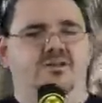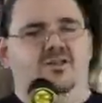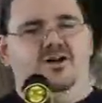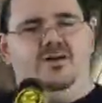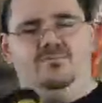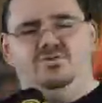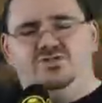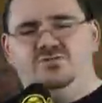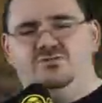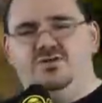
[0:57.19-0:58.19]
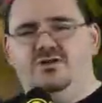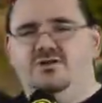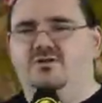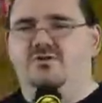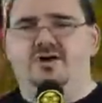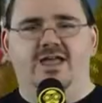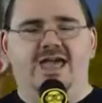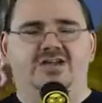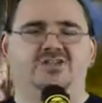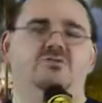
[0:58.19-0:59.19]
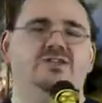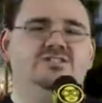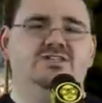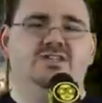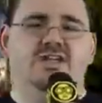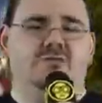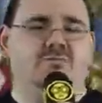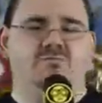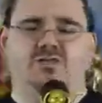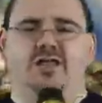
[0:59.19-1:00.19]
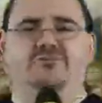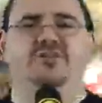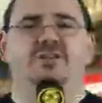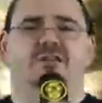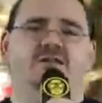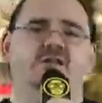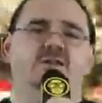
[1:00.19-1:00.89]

Hot Pursuit, great action racing game, loved it.